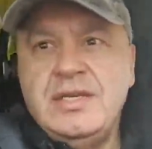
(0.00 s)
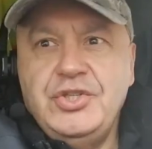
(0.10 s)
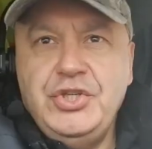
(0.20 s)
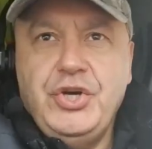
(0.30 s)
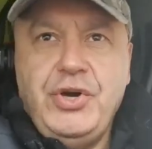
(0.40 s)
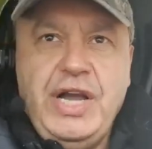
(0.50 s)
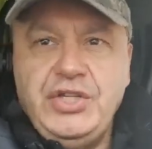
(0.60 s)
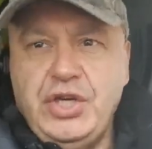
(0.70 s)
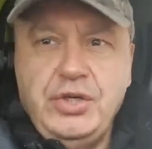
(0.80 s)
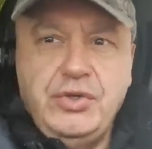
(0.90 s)
I
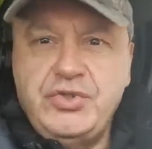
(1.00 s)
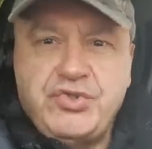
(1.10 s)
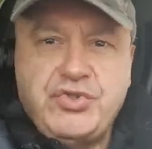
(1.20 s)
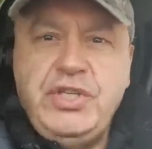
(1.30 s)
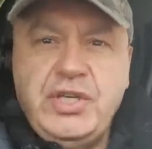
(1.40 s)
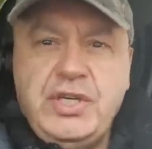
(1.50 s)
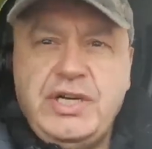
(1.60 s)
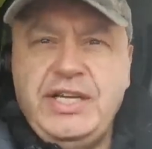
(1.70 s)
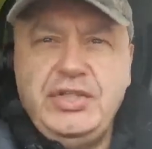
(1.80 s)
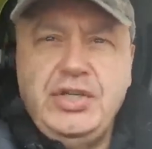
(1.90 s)
know Shreya,
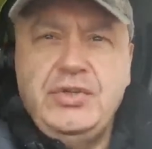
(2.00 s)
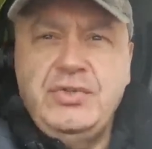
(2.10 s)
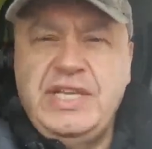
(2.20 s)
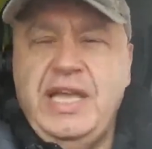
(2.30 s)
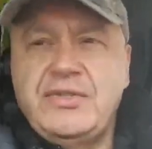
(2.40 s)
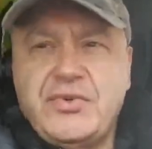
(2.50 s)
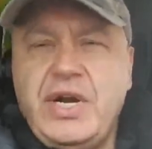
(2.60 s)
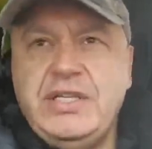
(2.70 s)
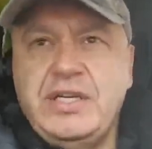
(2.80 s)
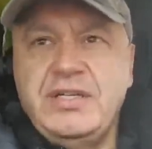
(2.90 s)
I know Games
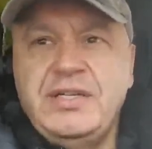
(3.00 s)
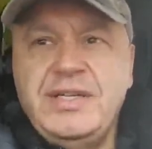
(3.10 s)
Raika,